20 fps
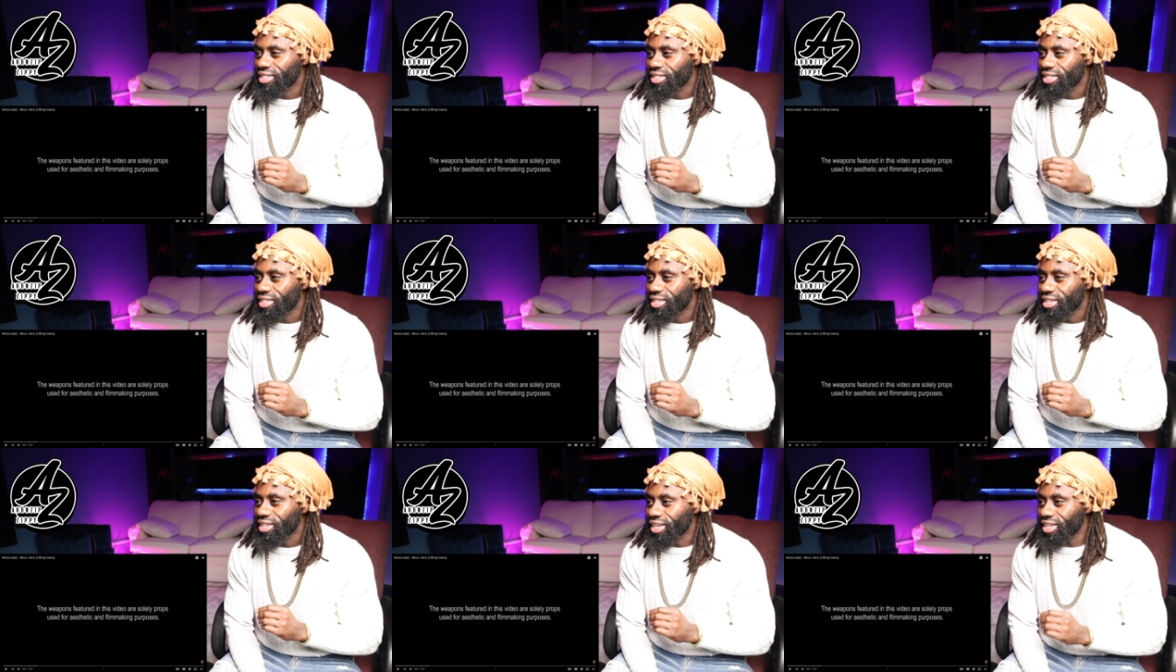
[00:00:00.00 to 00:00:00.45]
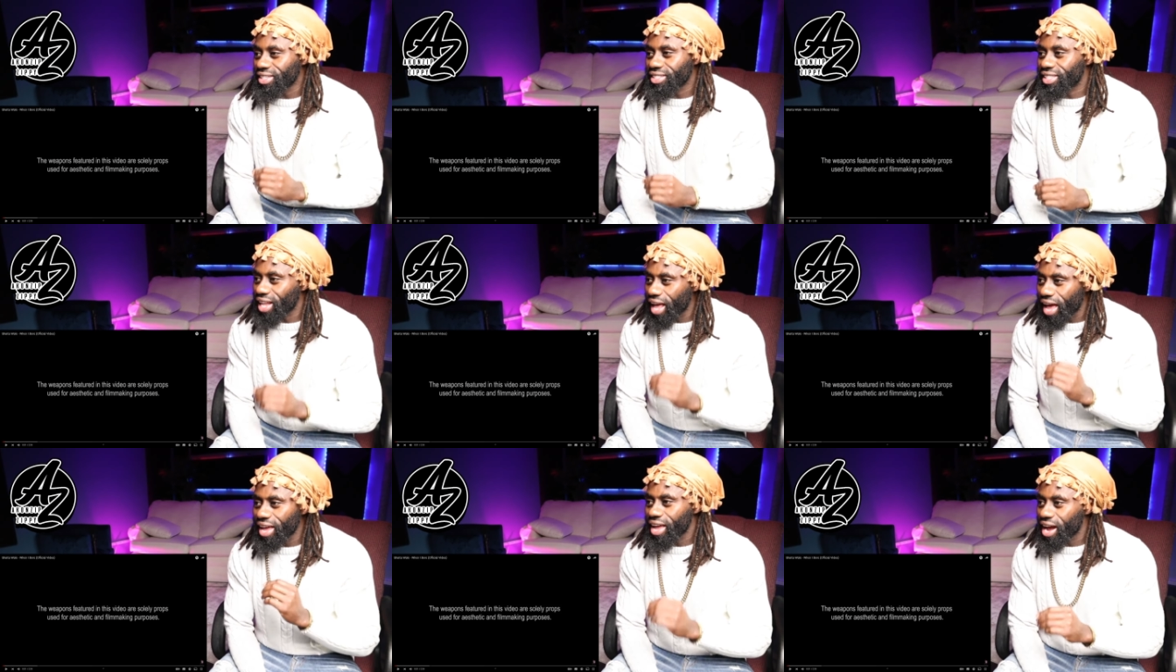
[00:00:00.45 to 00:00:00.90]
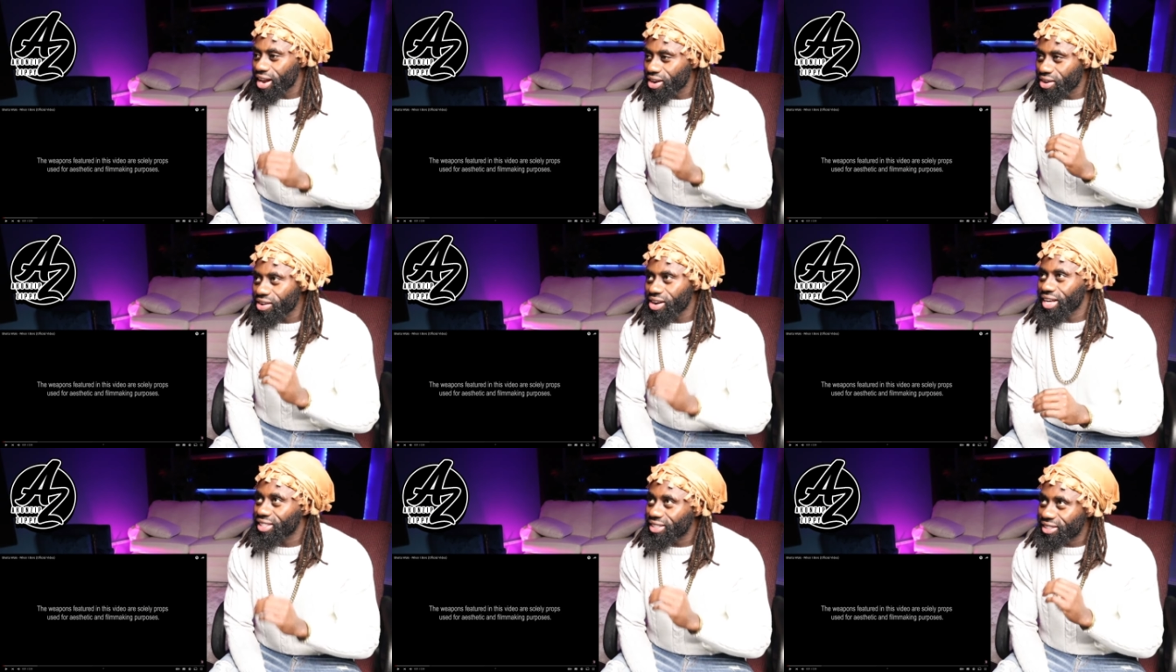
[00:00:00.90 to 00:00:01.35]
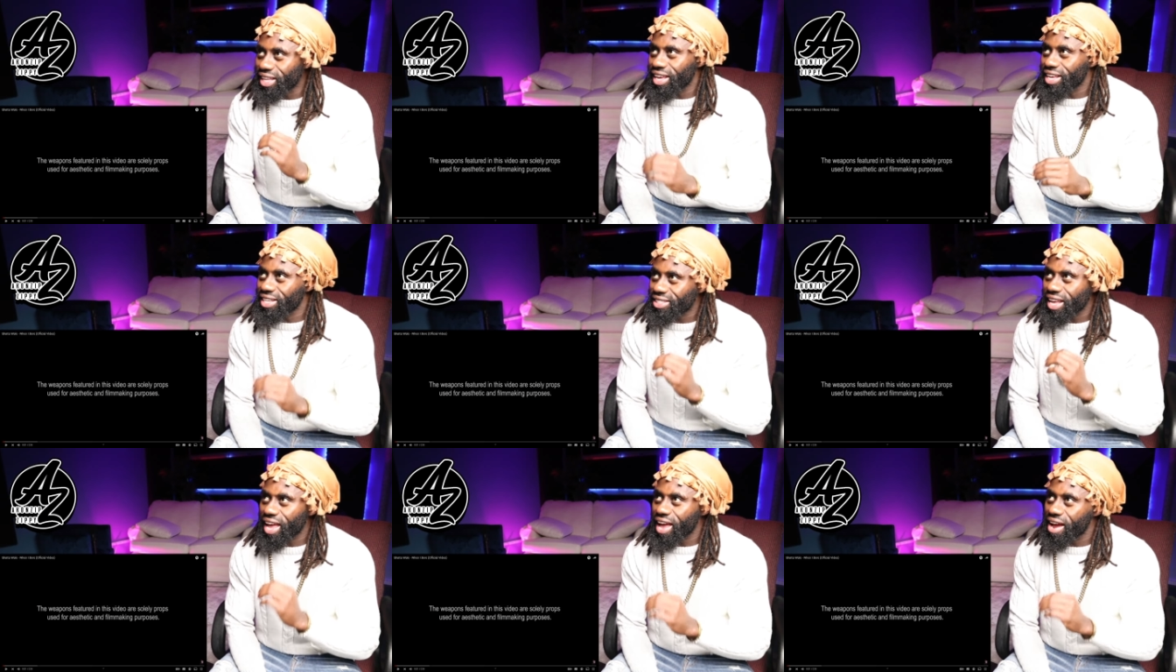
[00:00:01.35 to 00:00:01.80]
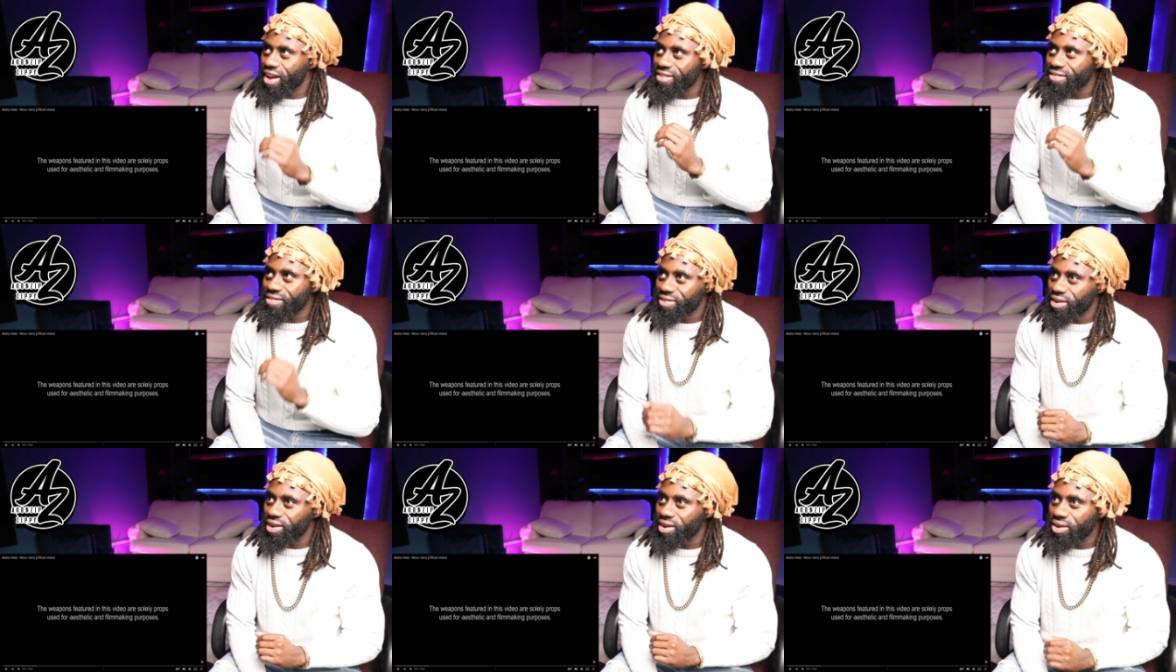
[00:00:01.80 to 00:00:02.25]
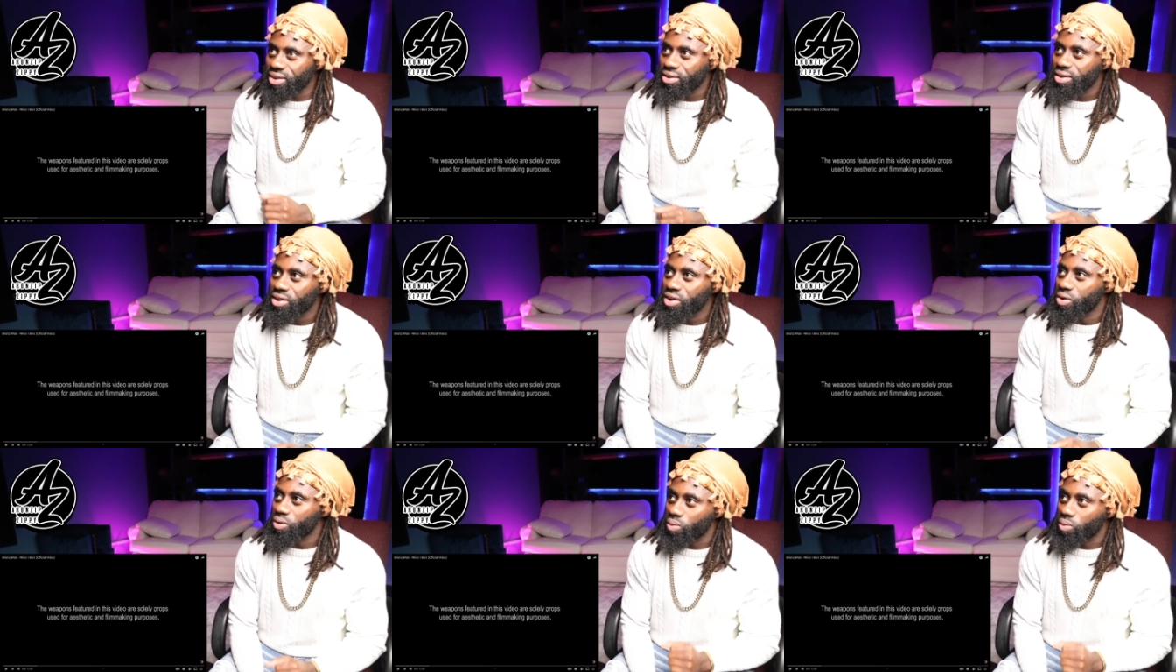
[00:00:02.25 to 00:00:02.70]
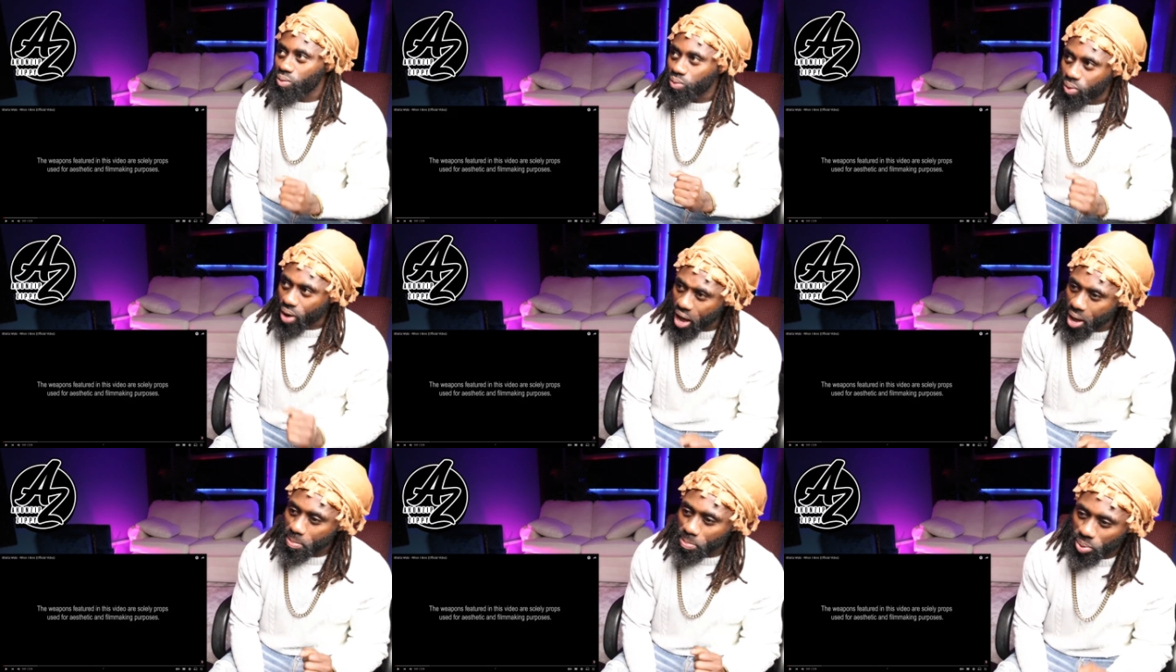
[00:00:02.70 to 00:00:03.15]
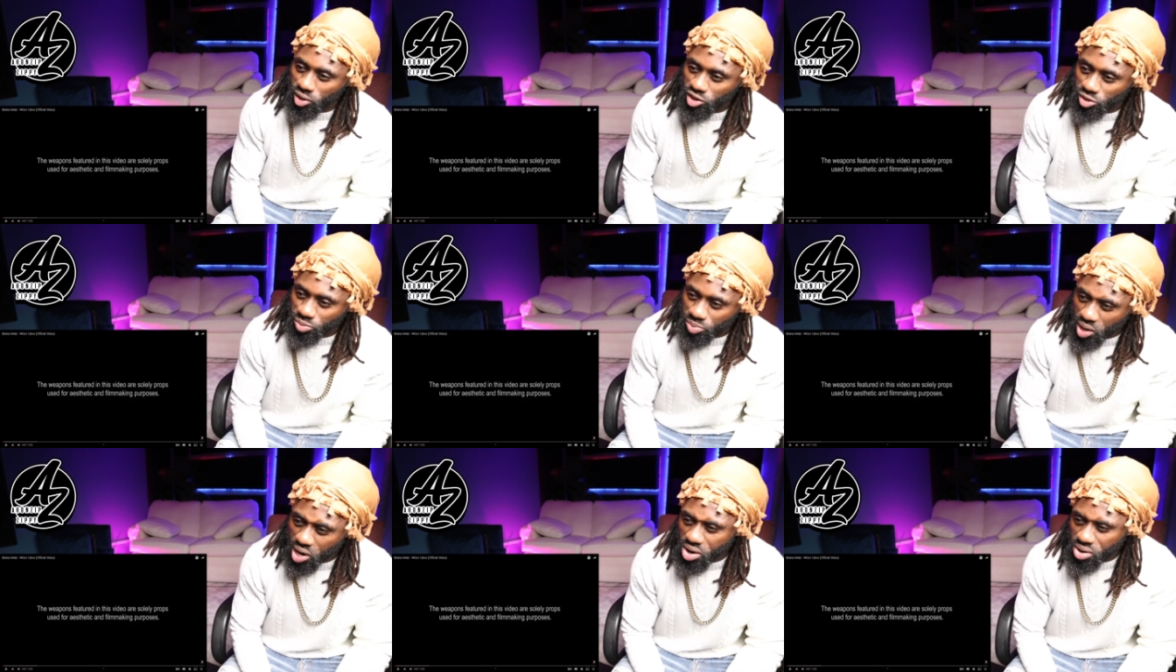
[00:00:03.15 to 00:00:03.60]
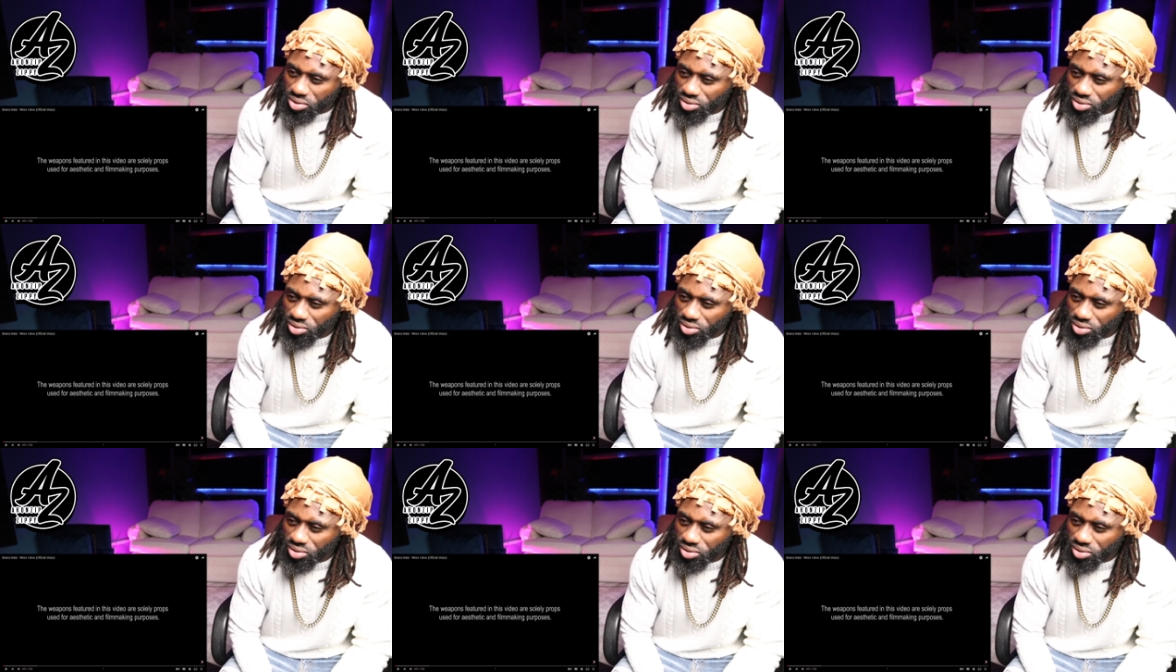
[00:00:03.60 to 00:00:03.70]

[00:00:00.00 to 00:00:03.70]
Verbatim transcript: He's letting y'all know like these ain't real weapons, bro.